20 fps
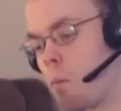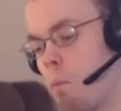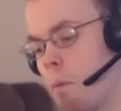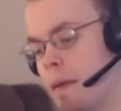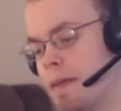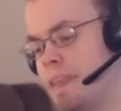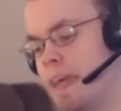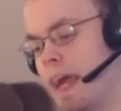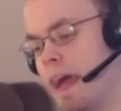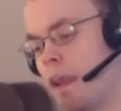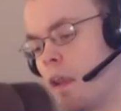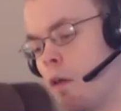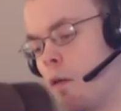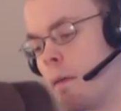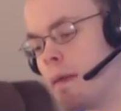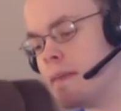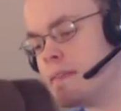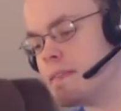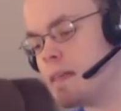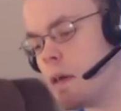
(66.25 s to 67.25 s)
My dad
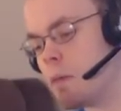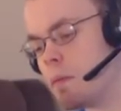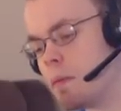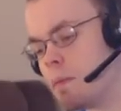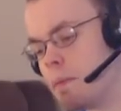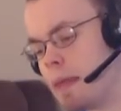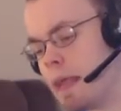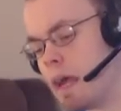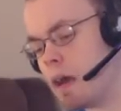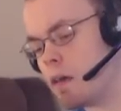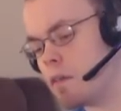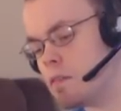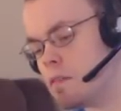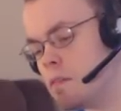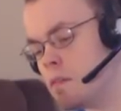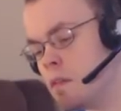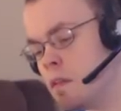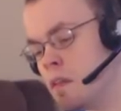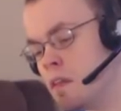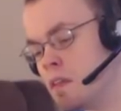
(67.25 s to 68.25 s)
always helps me out
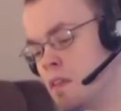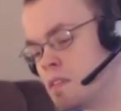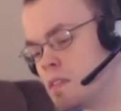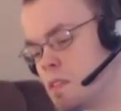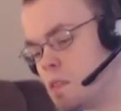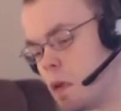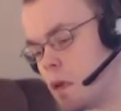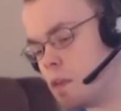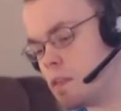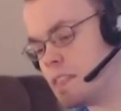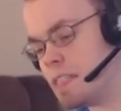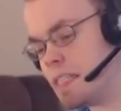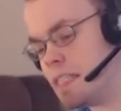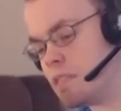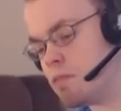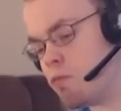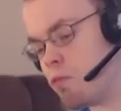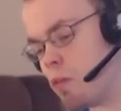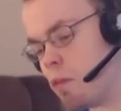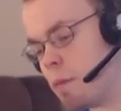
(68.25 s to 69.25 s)
and starts
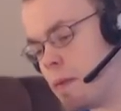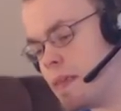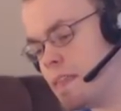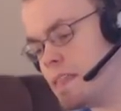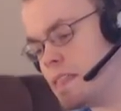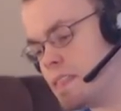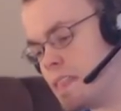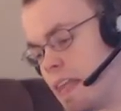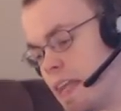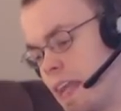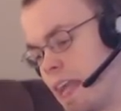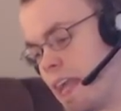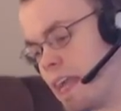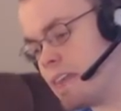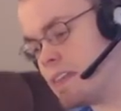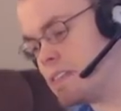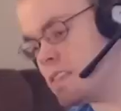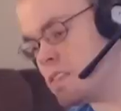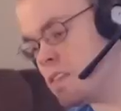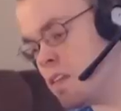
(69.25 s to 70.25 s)
these for me just in
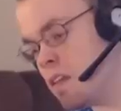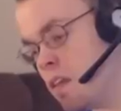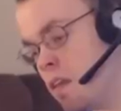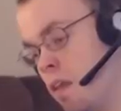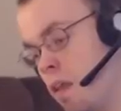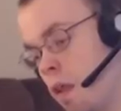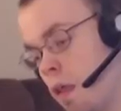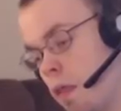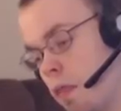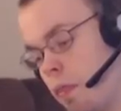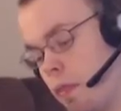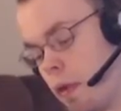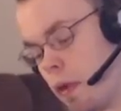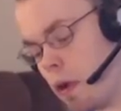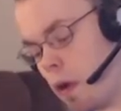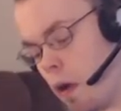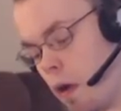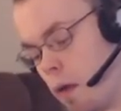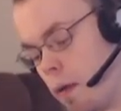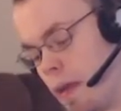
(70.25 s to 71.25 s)
case the
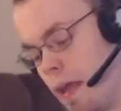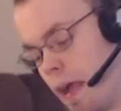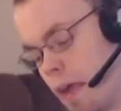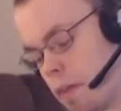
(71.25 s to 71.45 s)
card